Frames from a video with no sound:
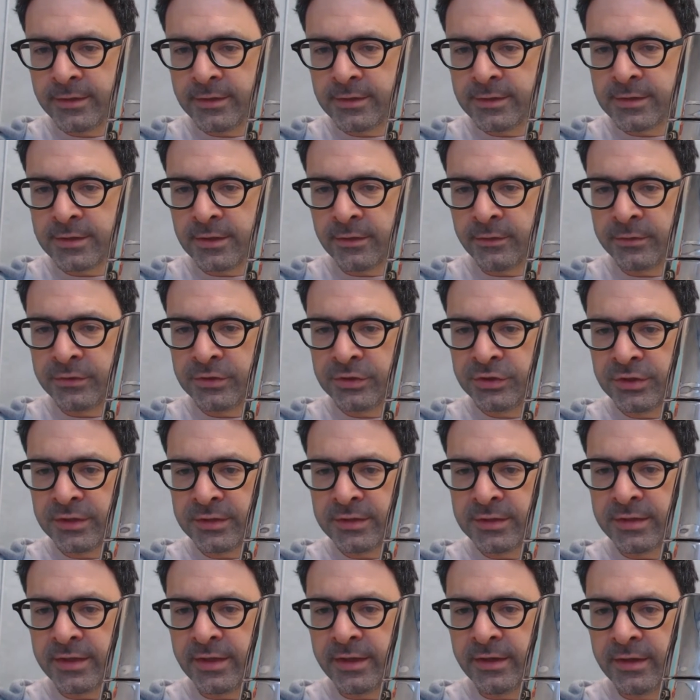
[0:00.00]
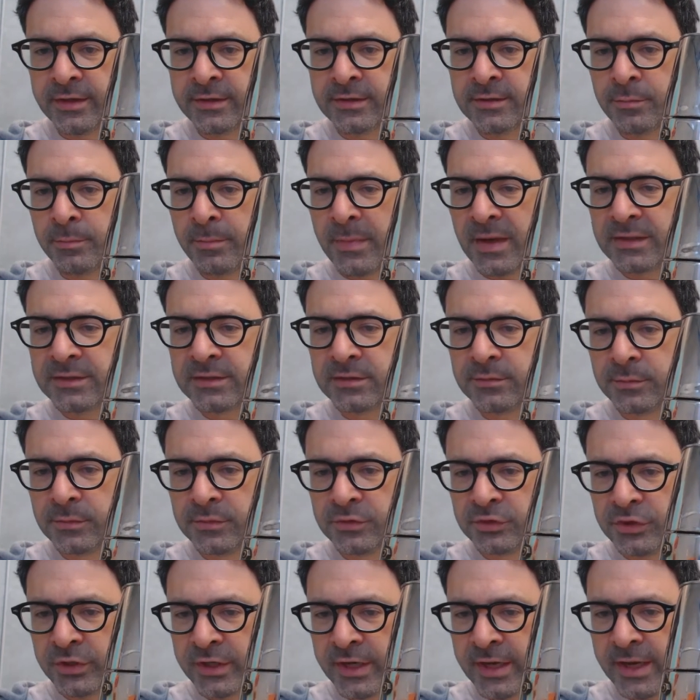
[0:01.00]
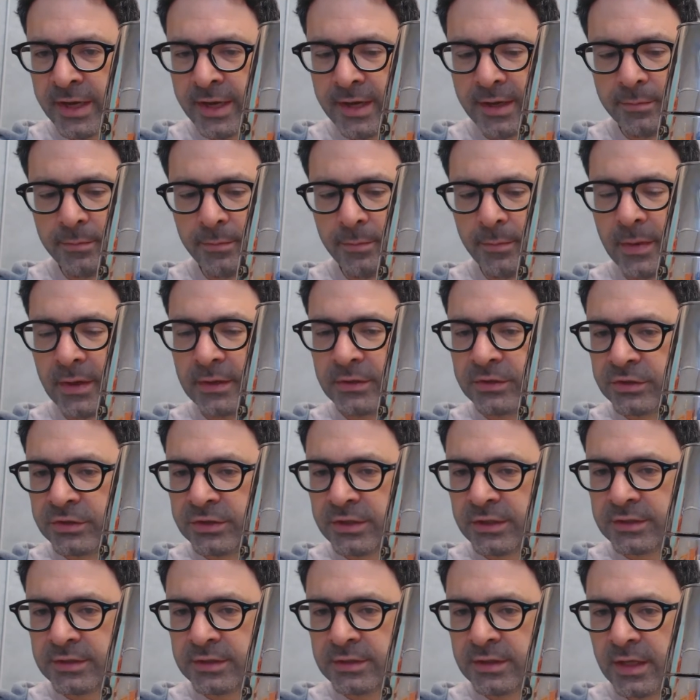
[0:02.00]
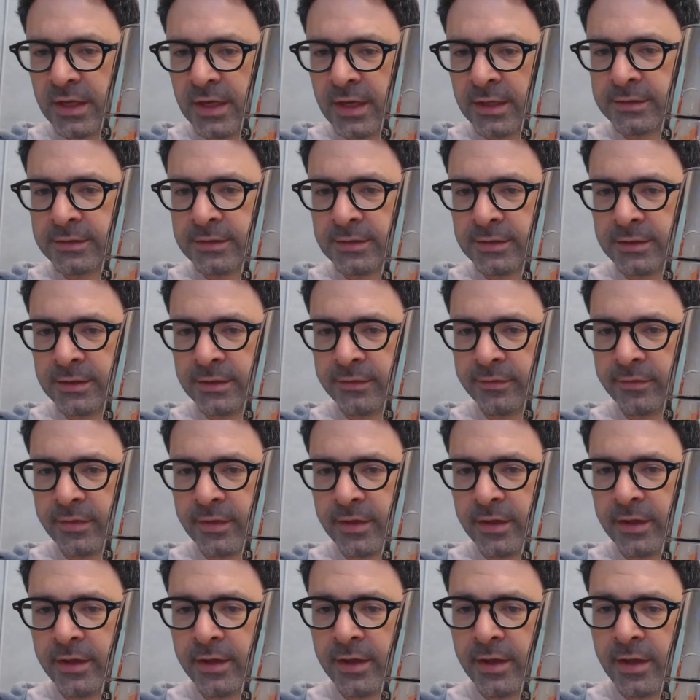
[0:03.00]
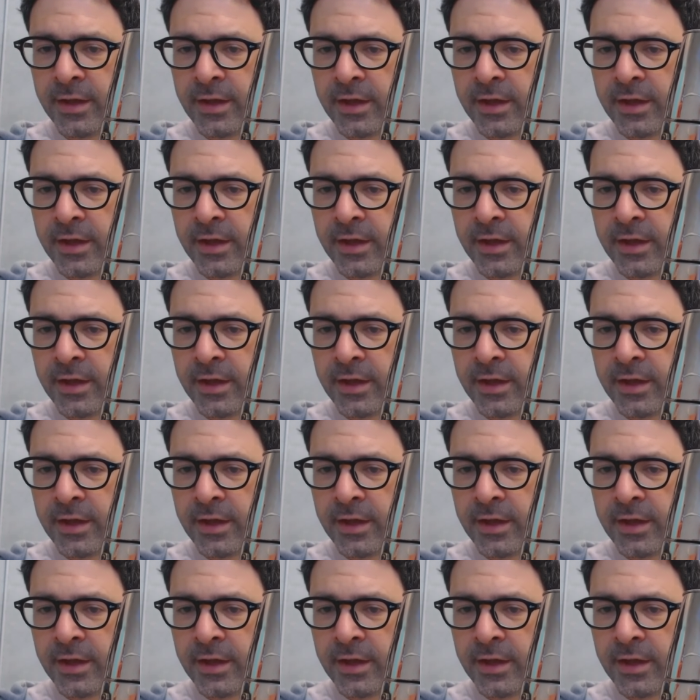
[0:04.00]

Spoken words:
so it's just there as maximum as you can, but just underneath there.